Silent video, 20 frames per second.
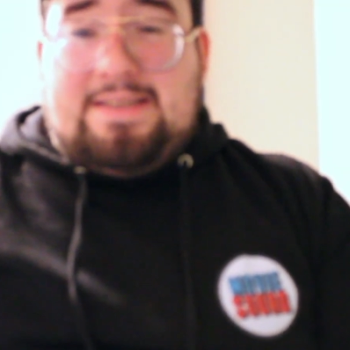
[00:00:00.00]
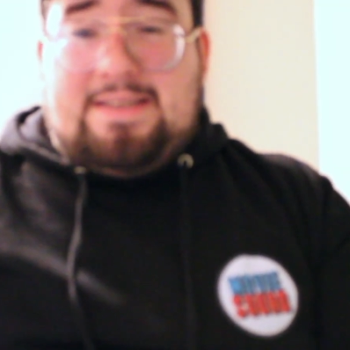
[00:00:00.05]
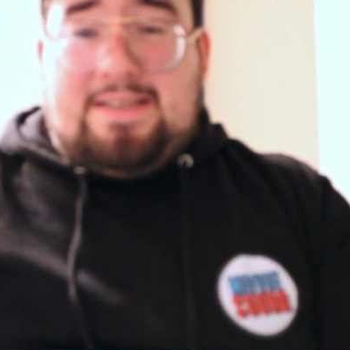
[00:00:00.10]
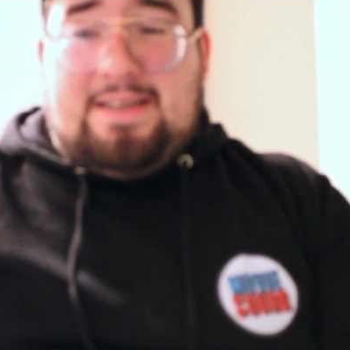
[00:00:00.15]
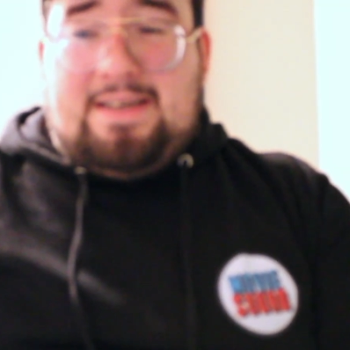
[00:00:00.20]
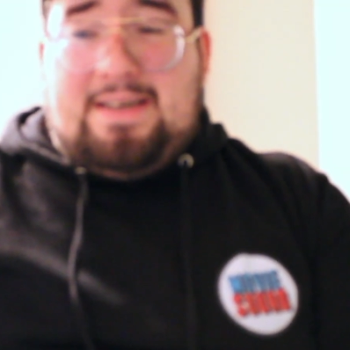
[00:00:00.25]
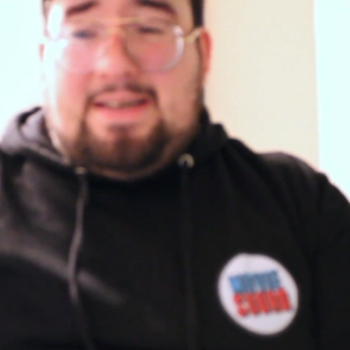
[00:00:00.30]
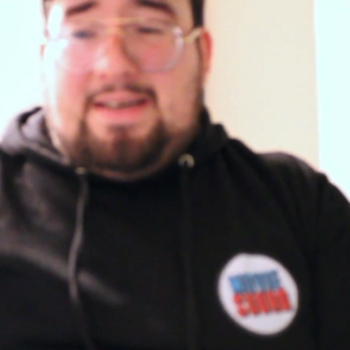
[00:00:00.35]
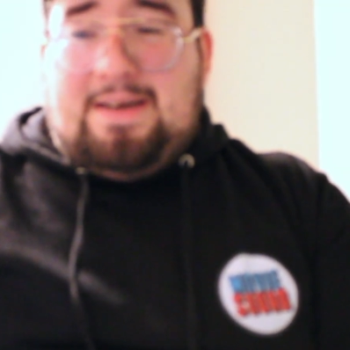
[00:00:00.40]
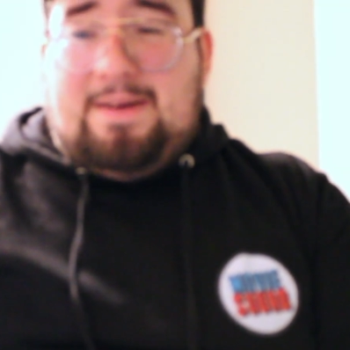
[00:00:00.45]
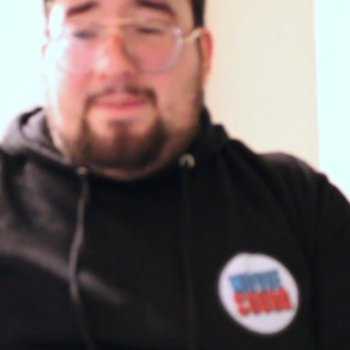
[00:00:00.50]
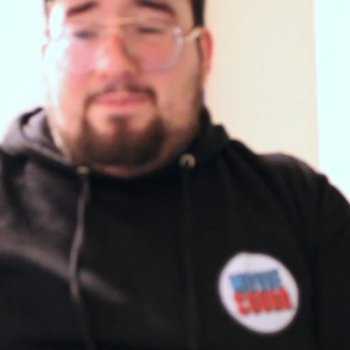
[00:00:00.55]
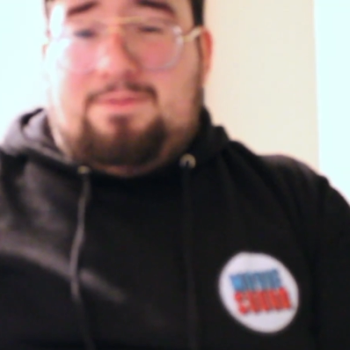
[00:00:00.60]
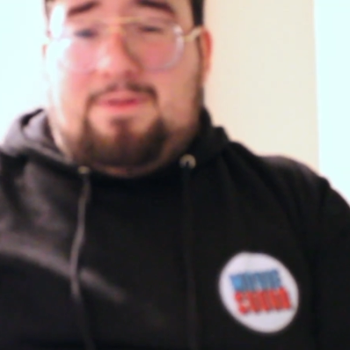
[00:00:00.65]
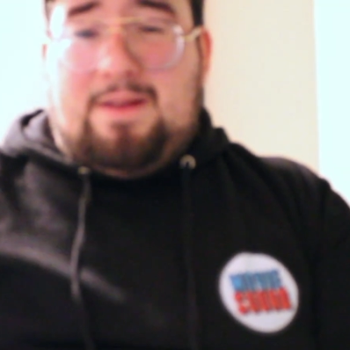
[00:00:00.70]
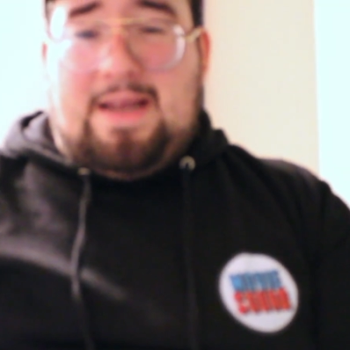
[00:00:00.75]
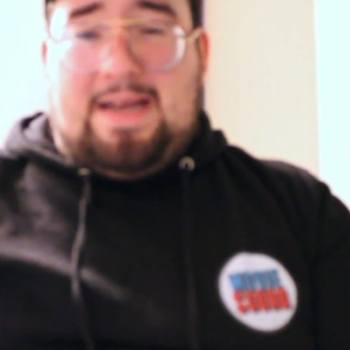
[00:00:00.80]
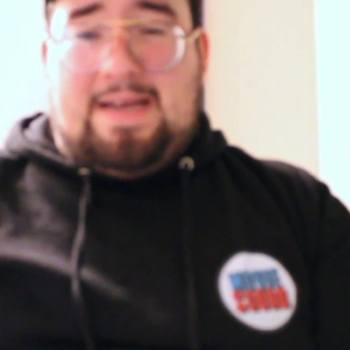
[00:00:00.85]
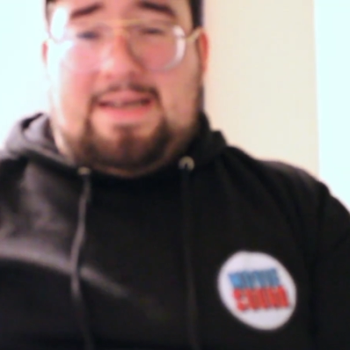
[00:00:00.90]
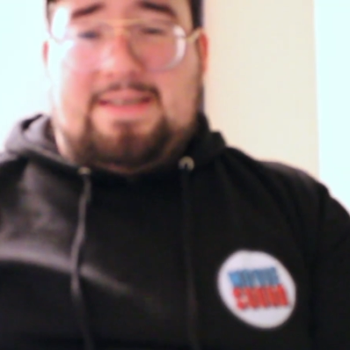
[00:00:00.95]
the
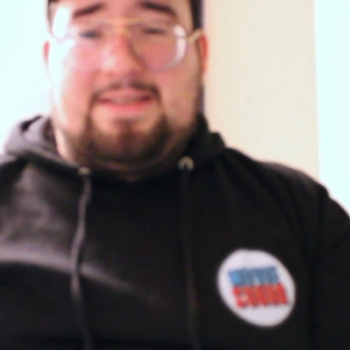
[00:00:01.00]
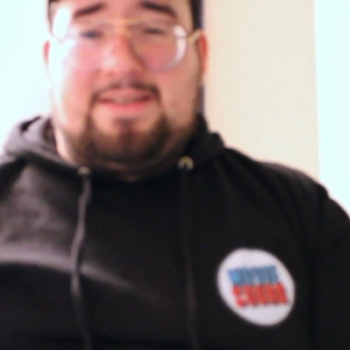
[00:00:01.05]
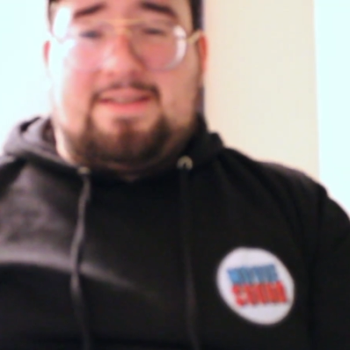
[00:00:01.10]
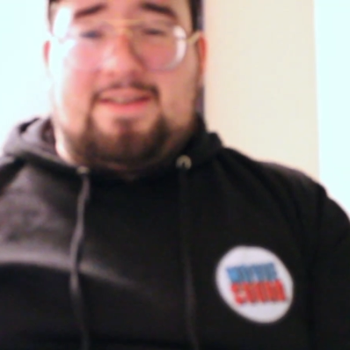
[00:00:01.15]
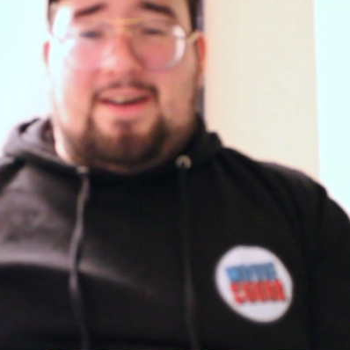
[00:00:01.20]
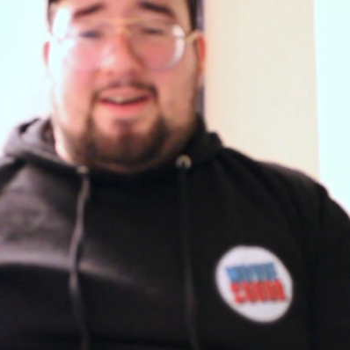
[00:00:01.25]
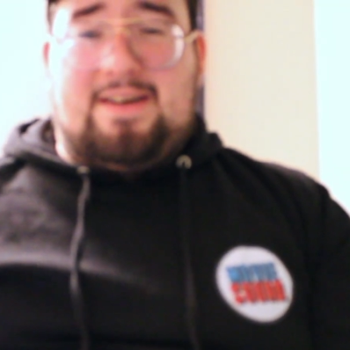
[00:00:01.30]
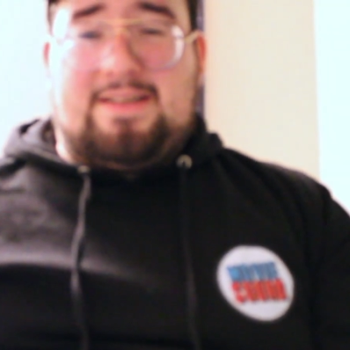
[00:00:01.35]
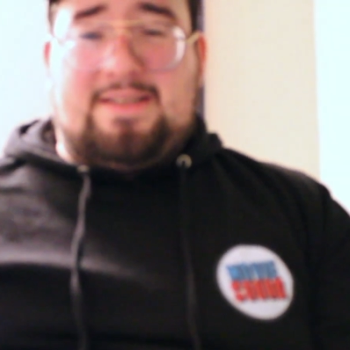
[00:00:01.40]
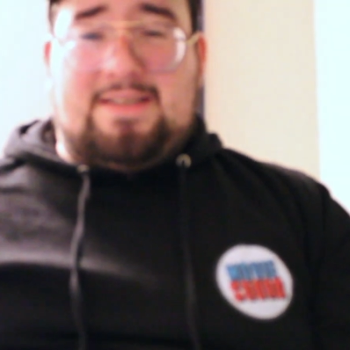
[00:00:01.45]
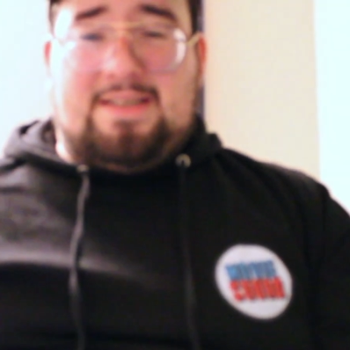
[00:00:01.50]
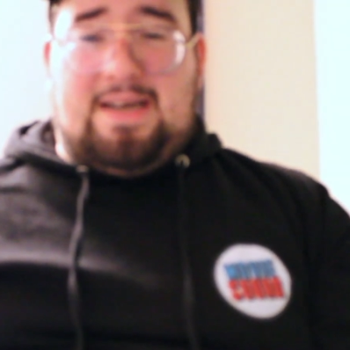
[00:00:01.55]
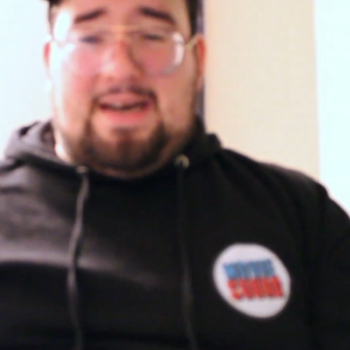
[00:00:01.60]
play starts